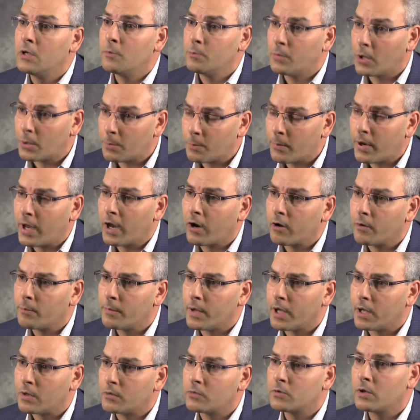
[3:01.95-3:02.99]
but
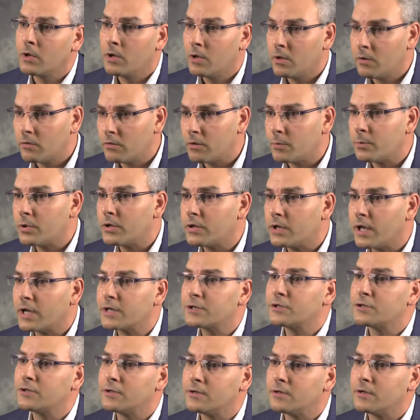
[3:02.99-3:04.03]
paramount the
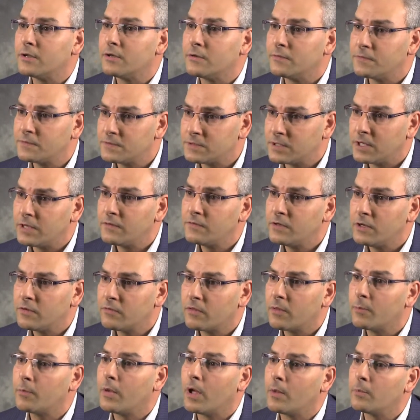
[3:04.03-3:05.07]
protection of safety of
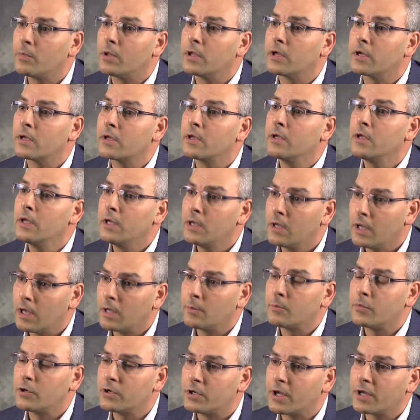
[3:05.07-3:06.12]
the public and
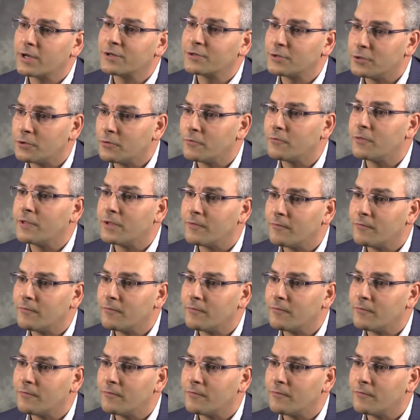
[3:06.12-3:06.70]
protection of the